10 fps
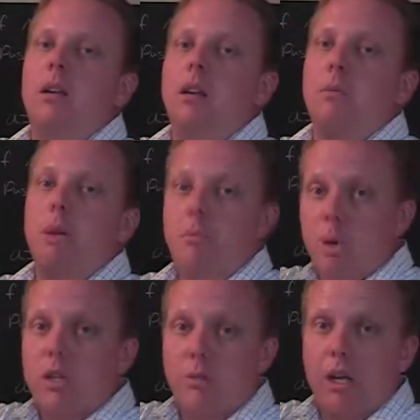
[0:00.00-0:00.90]
are being
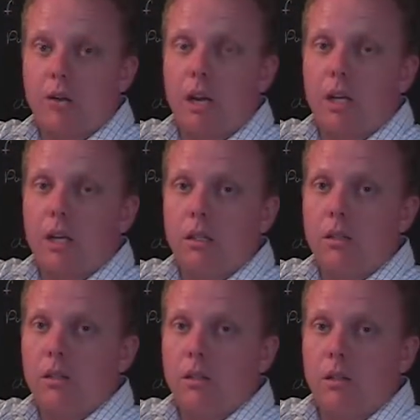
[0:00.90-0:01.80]
pushed by the rocket.
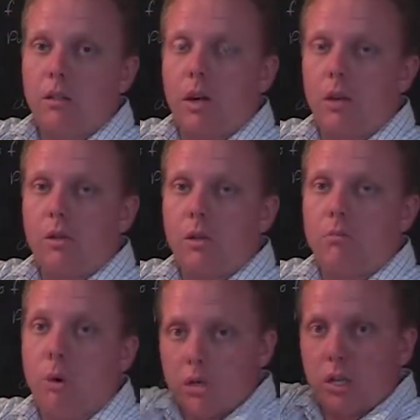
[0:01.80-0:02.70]
They're also
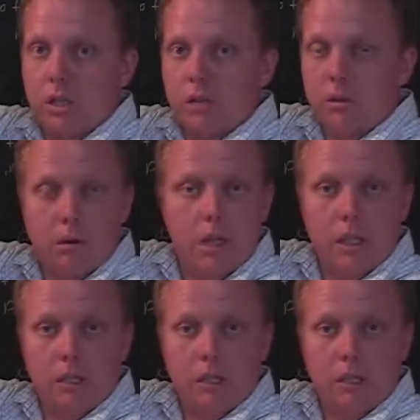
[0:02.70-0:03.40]
pushing the rocket.